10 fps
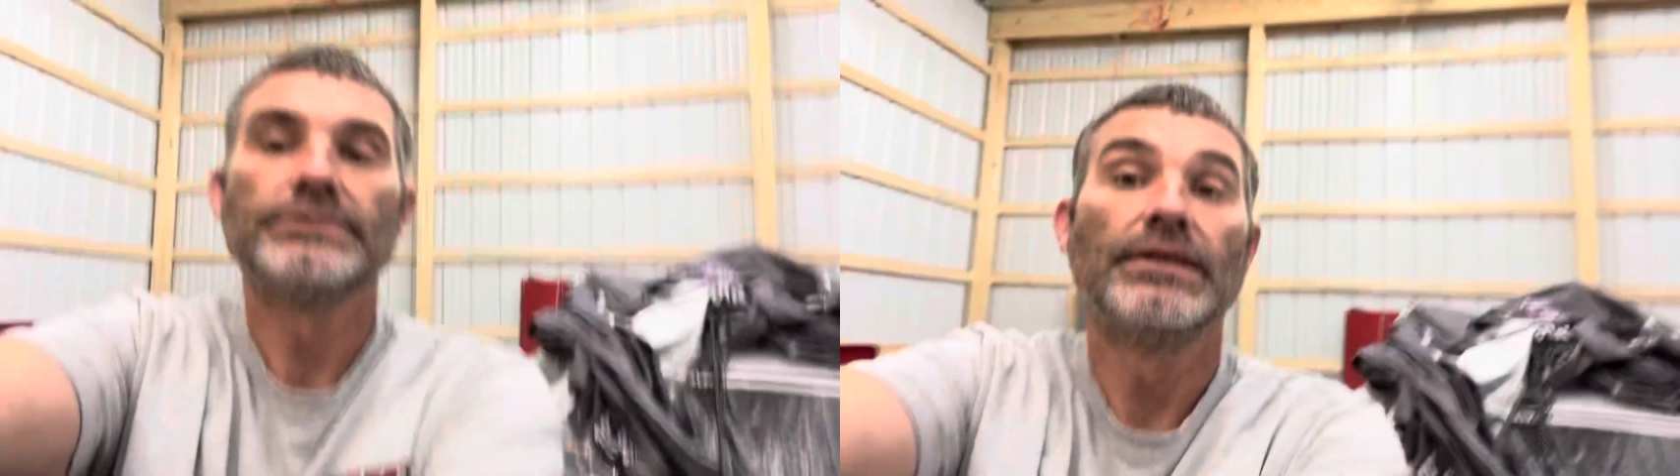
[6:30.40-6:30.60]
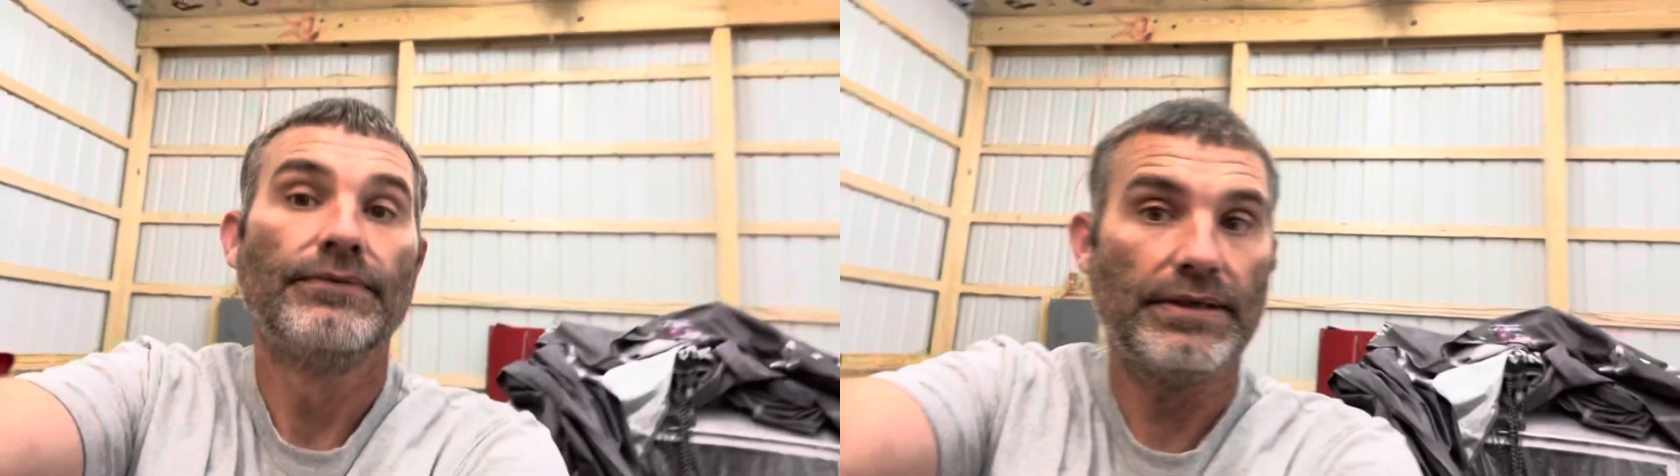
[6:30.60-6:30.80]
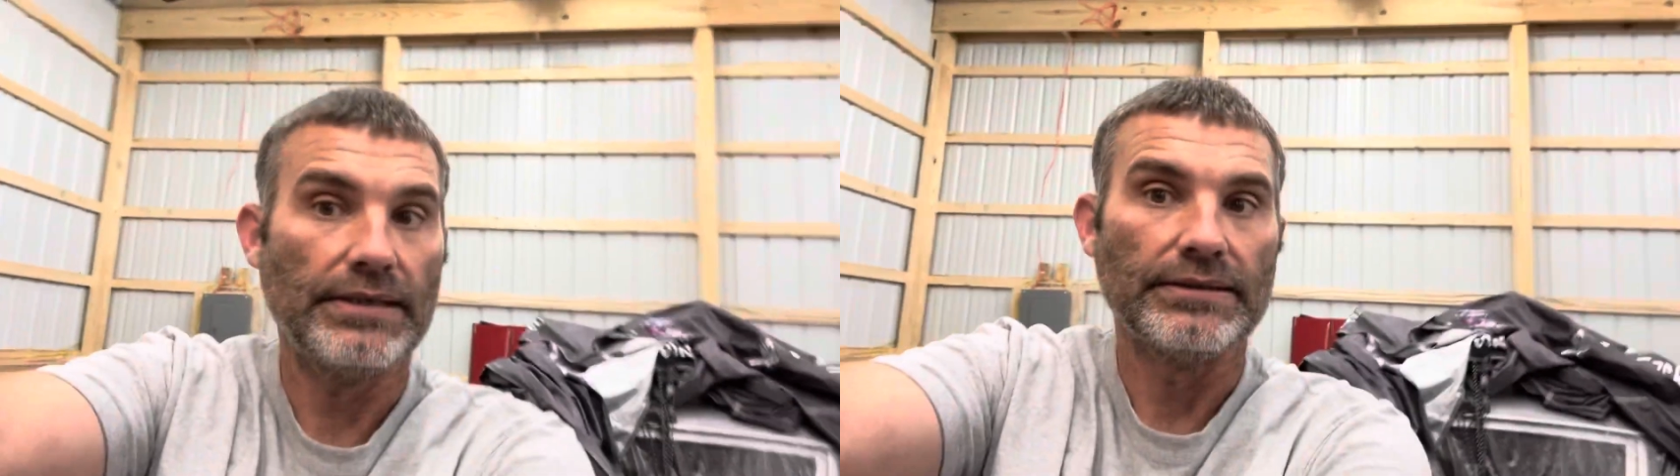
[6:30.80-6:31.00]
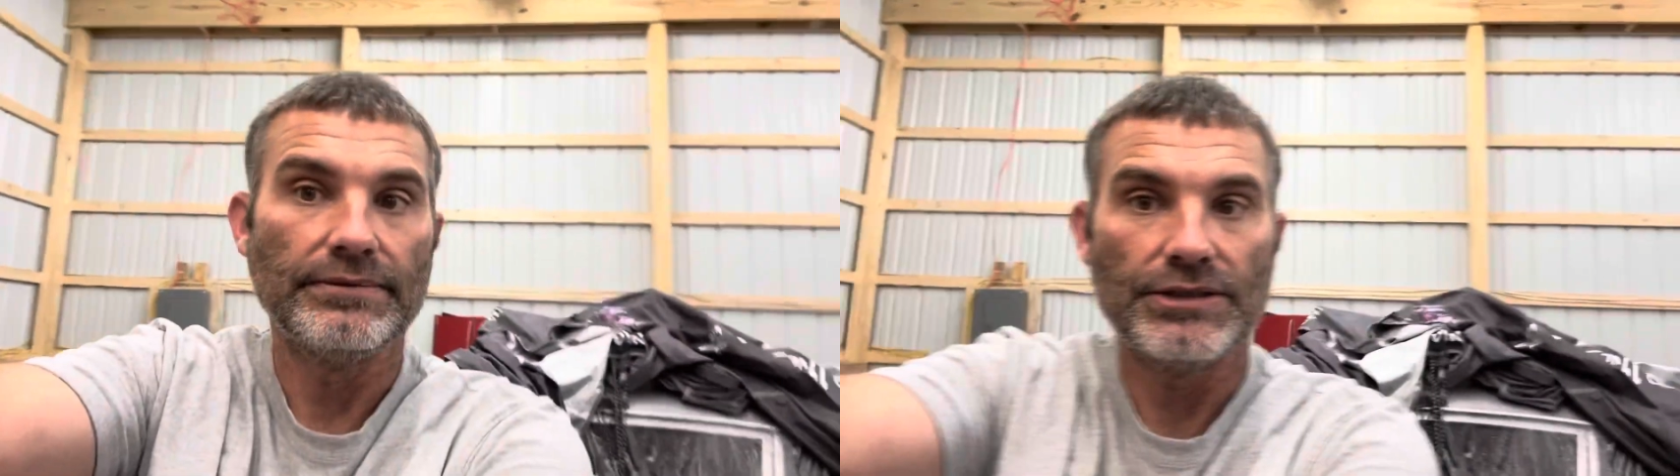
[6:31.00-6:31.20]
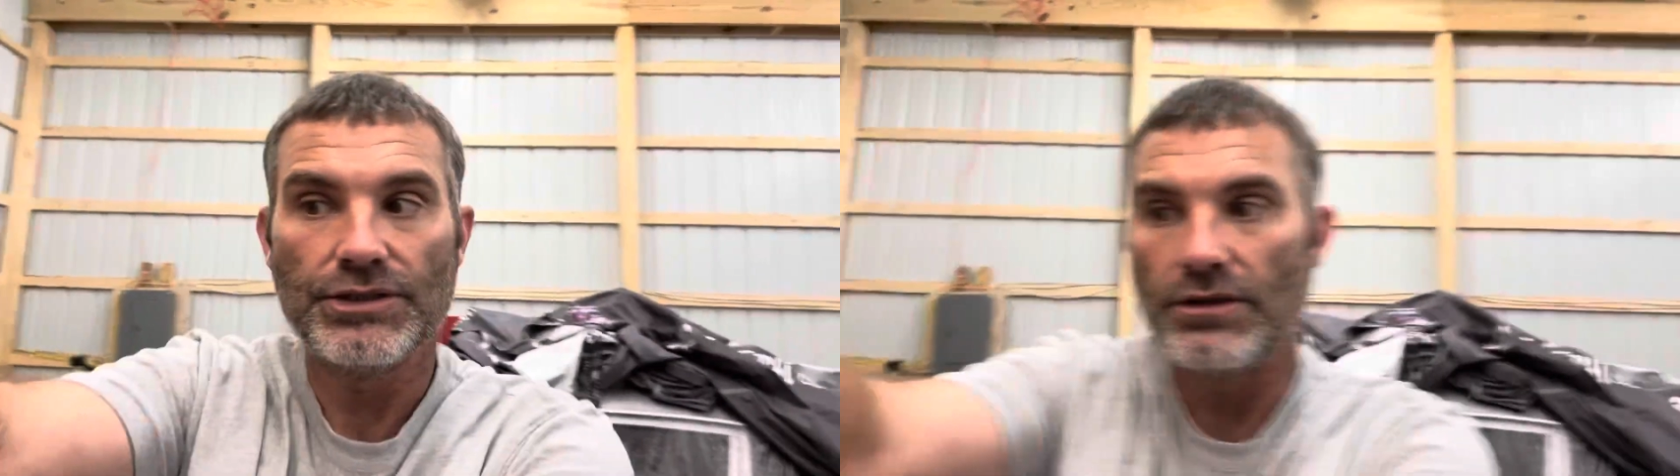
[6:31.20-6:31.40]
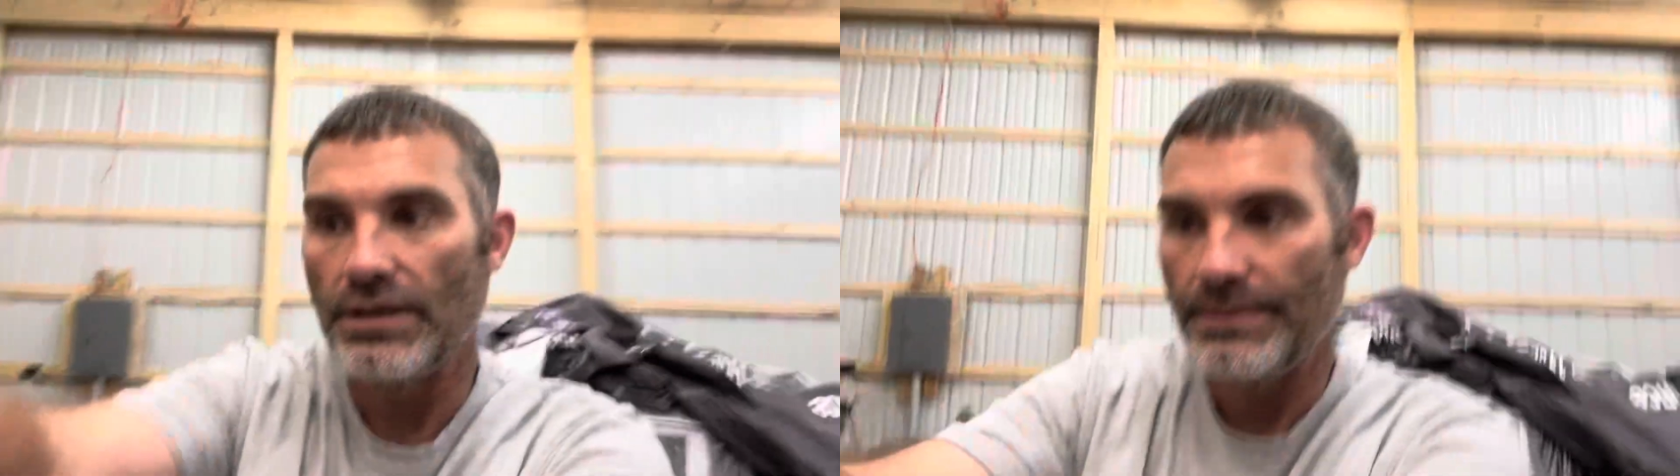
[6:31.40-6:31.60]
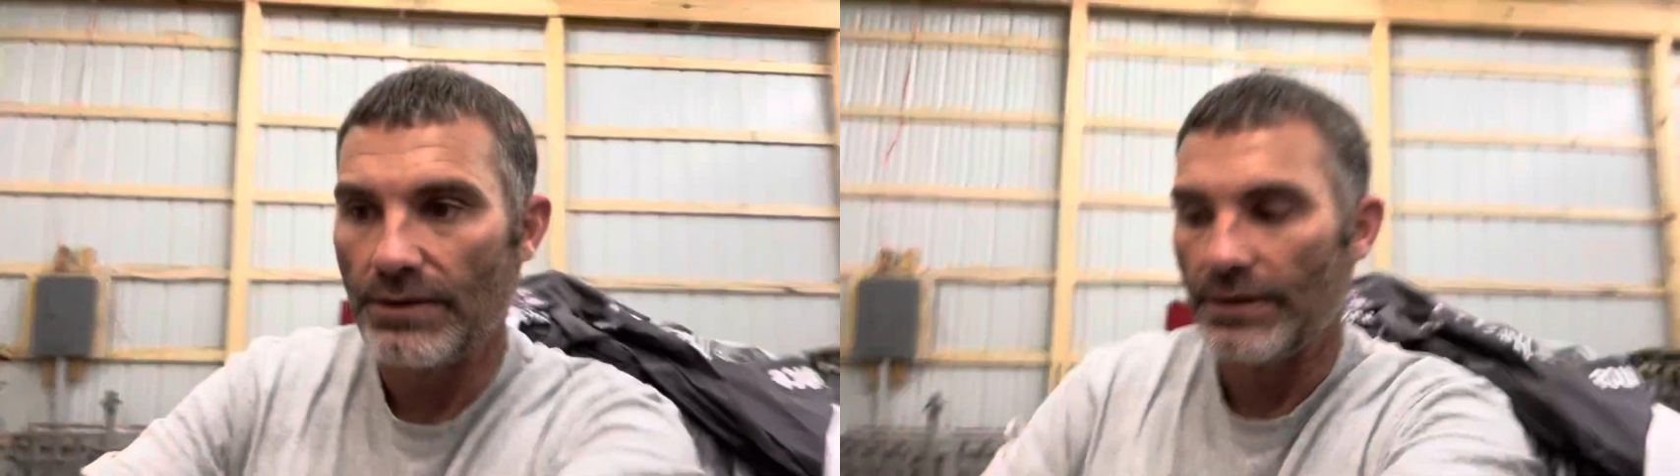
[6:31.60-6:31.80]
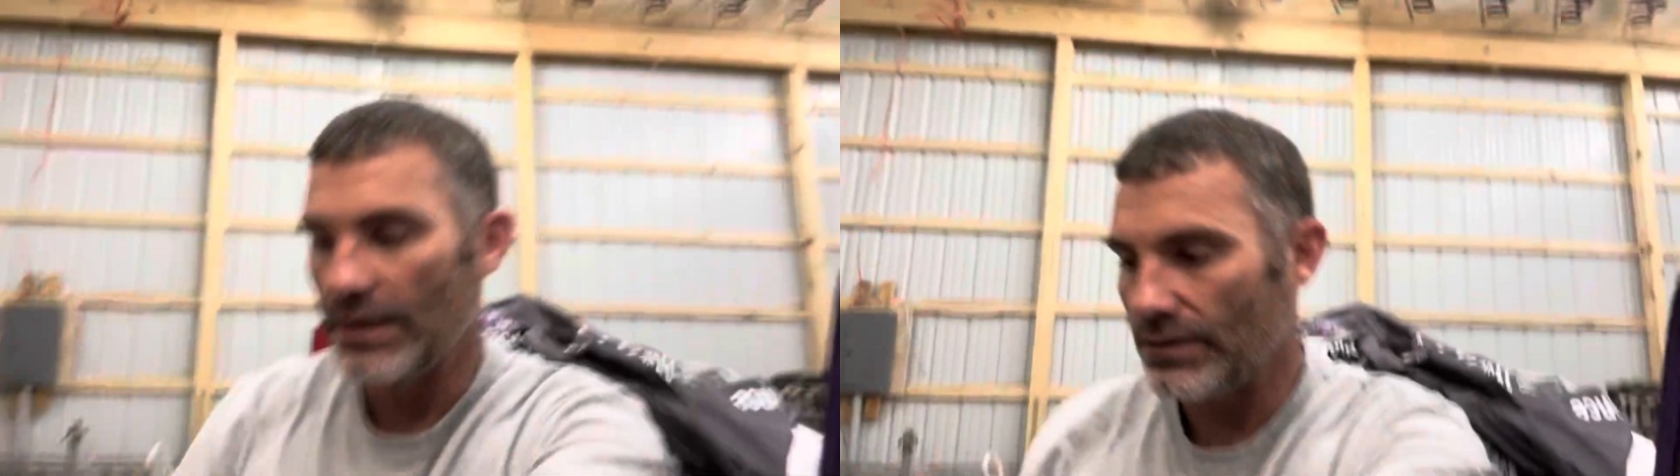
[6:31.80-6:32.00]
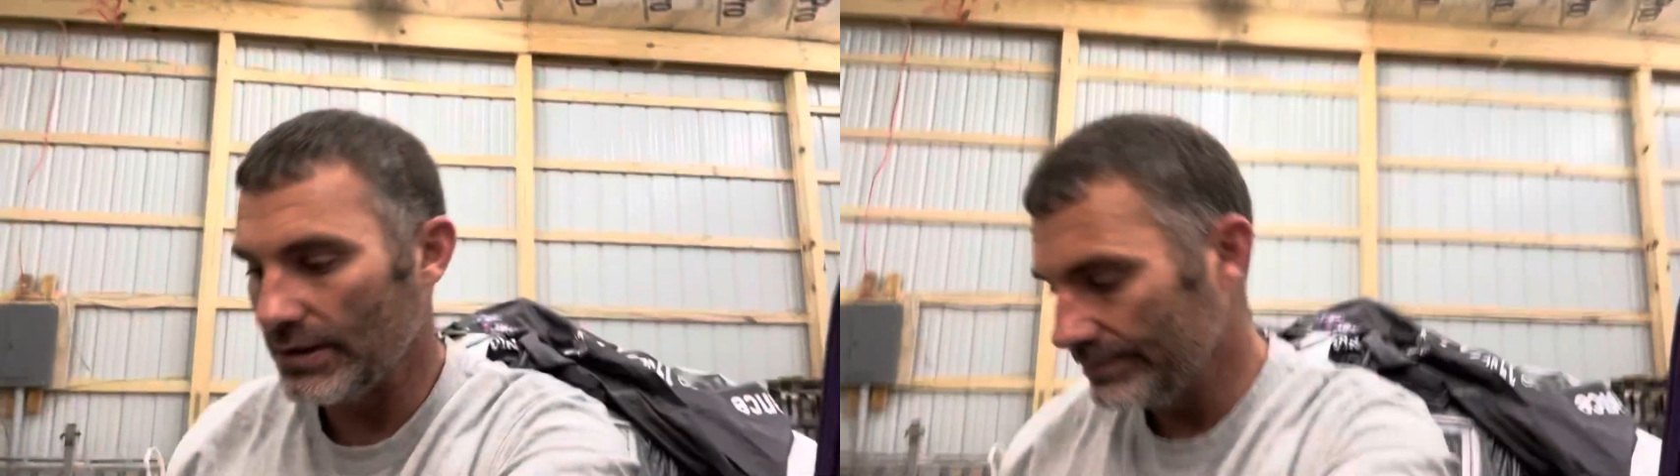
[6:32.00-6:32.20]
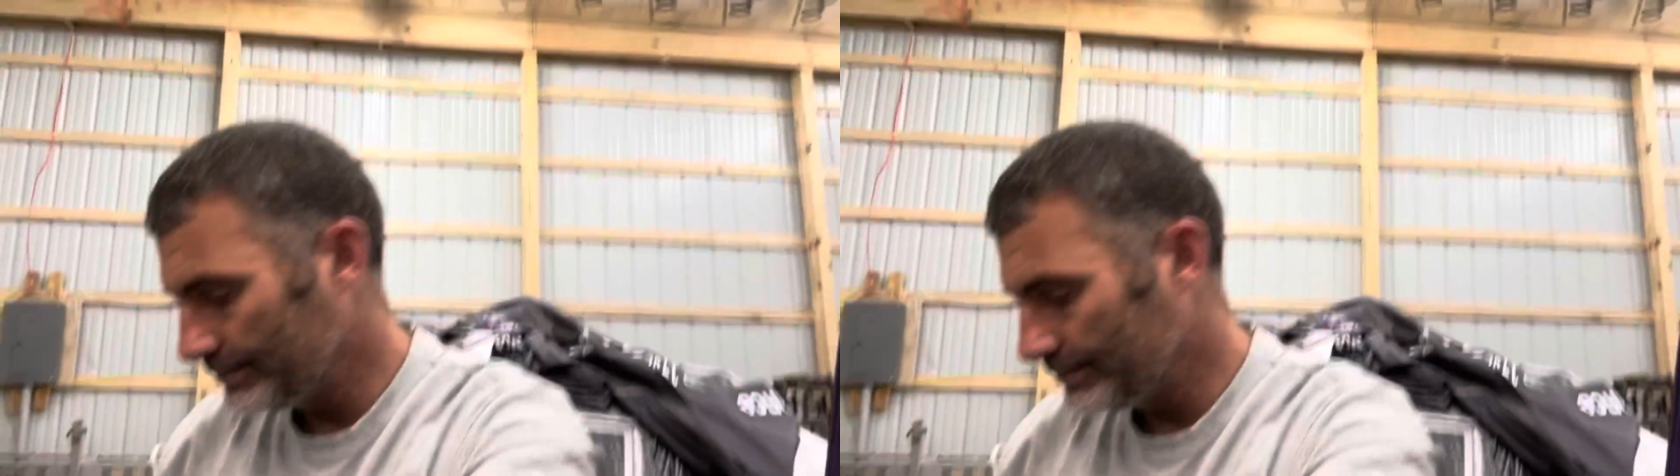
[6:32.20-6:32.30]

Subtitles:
Finally, I should have already been on that car,